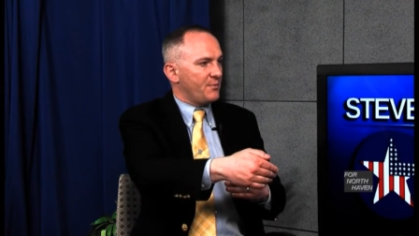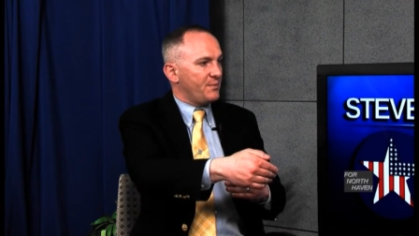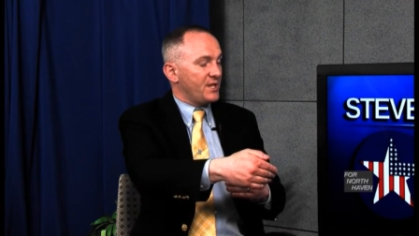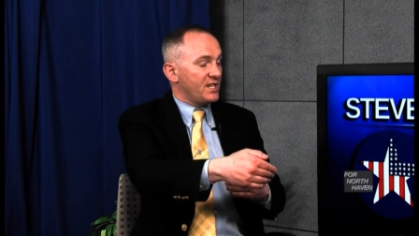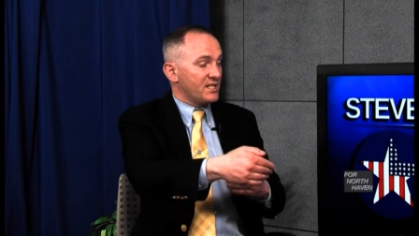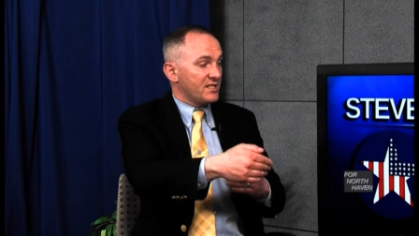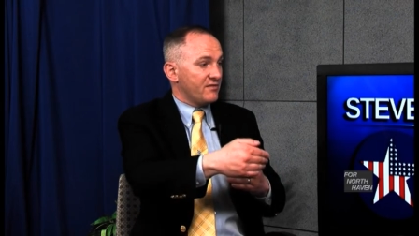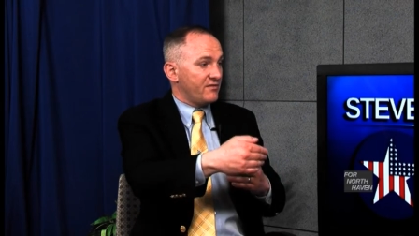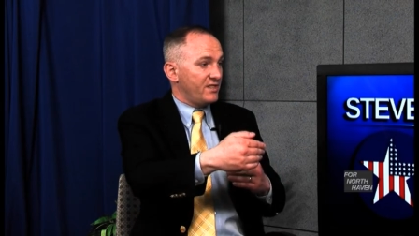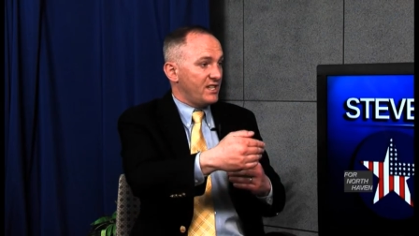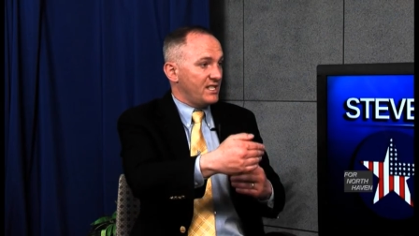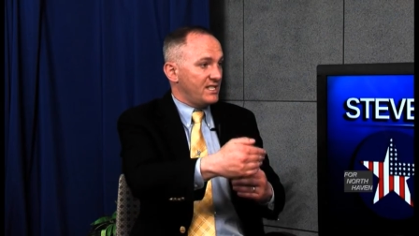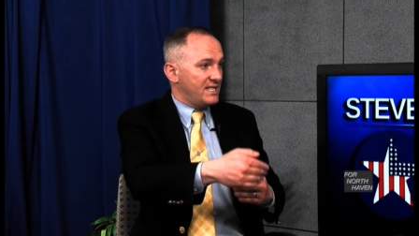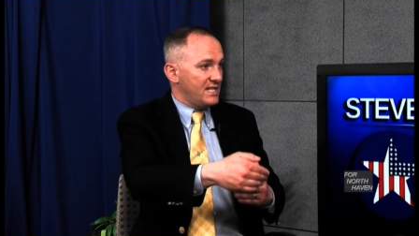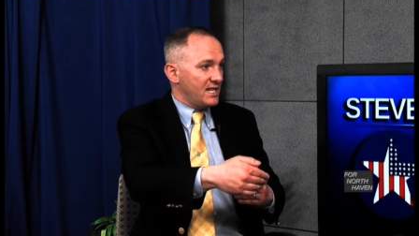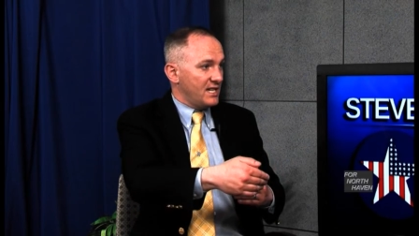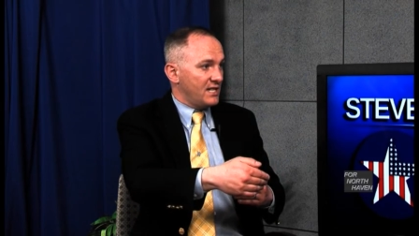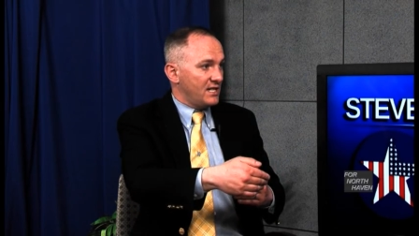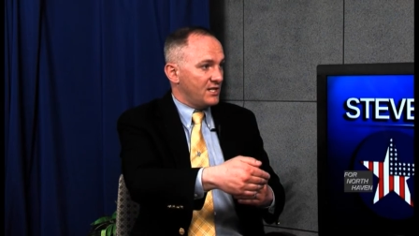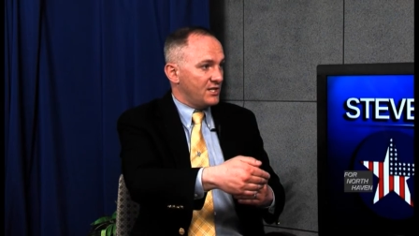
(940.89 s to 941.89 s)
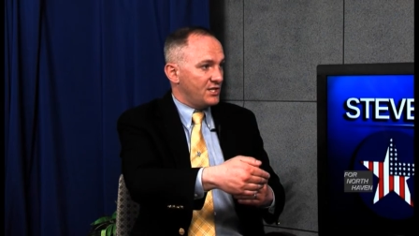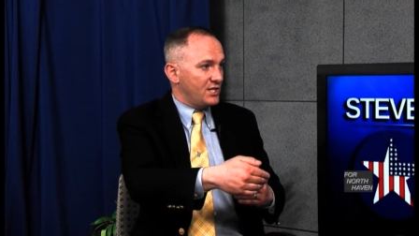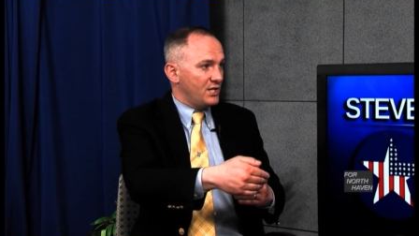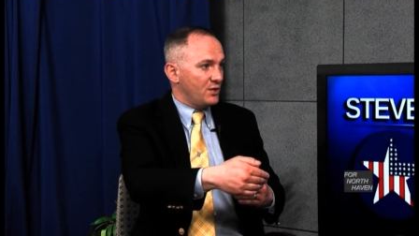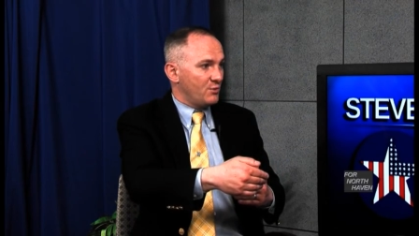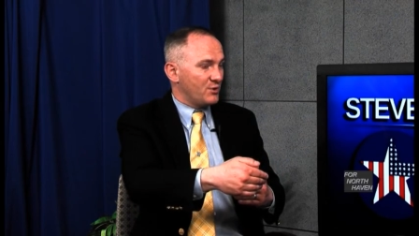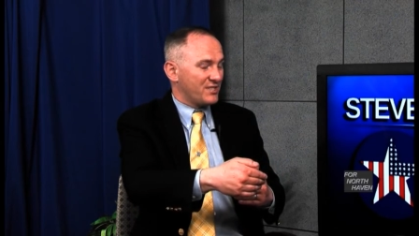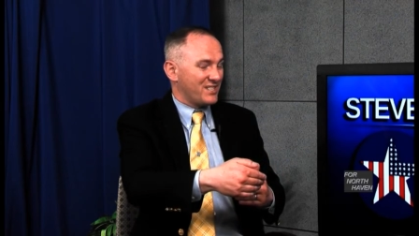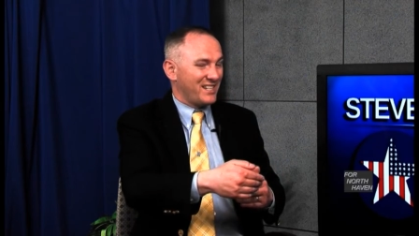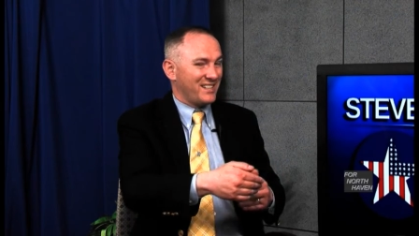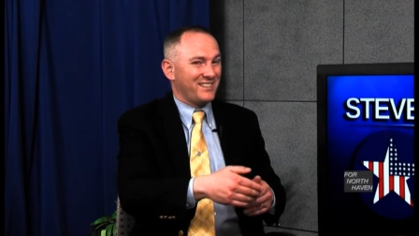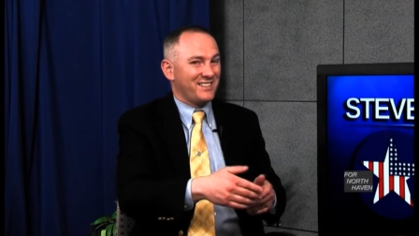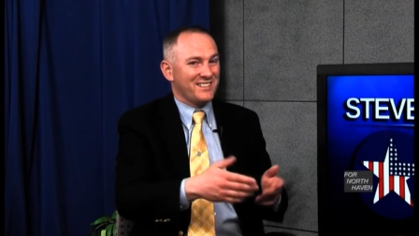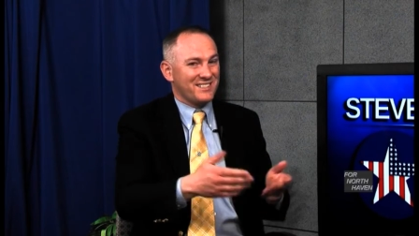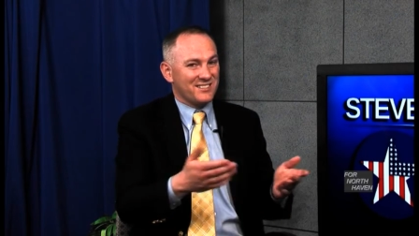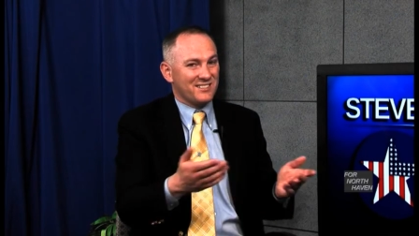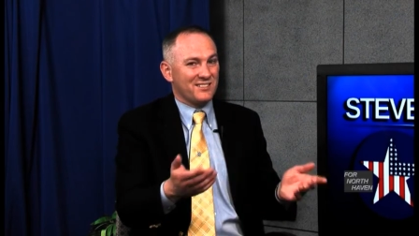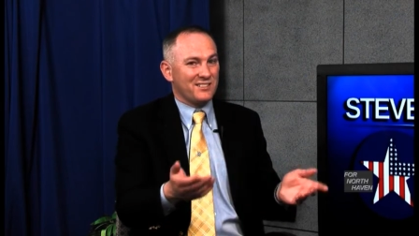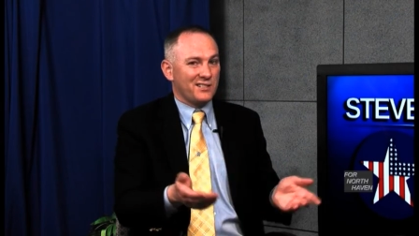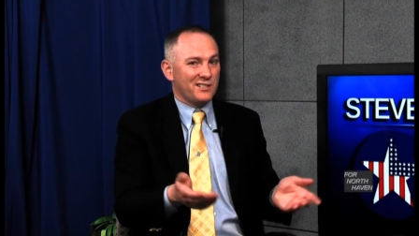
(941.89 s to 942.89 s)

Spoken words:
Because if they did, and GE was saying, listen,